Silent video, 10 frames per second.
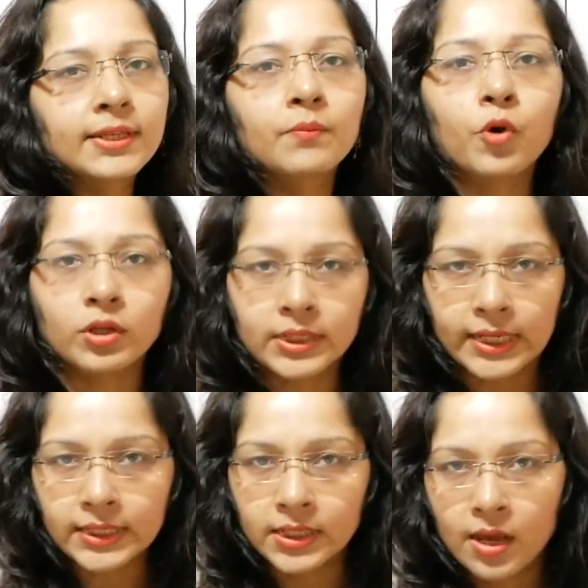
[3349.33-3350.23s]
is in
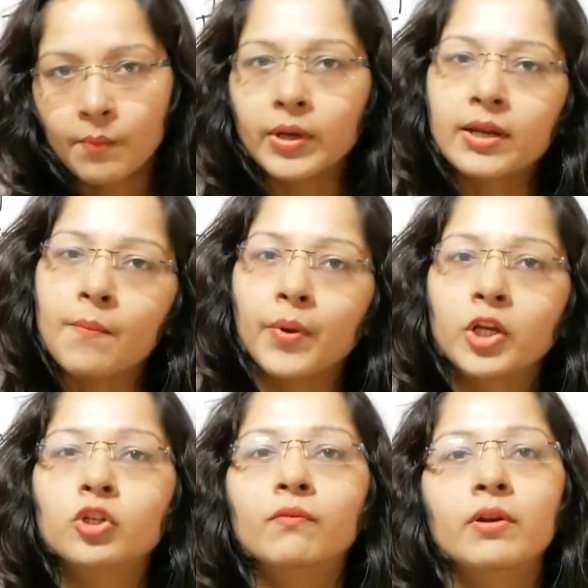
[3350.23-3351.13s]
process, but
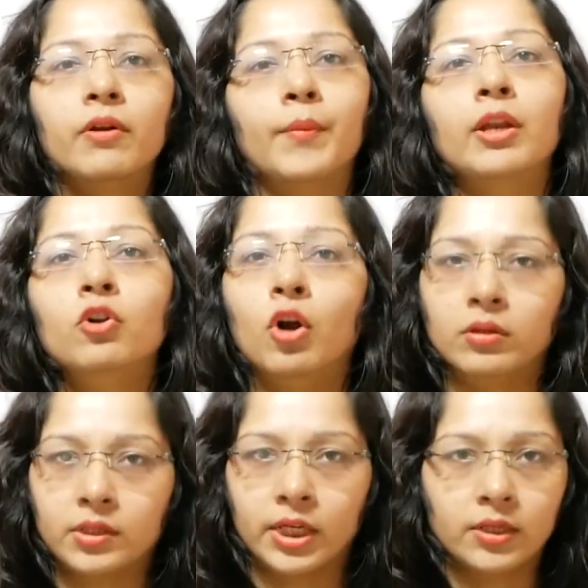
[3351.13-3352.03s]
temperature will remain
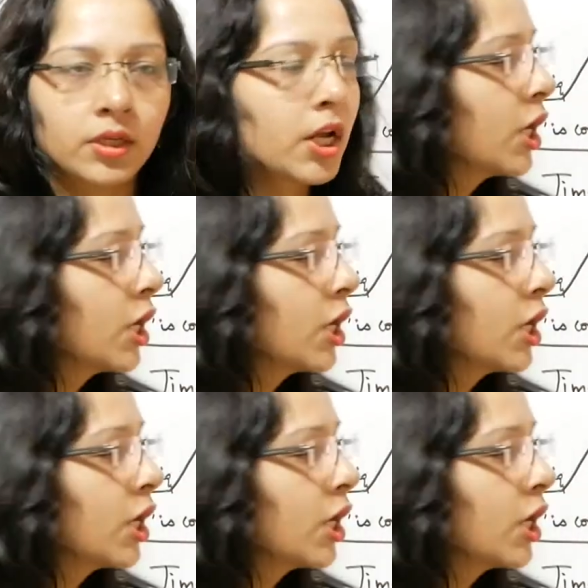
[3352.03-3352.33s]
constant.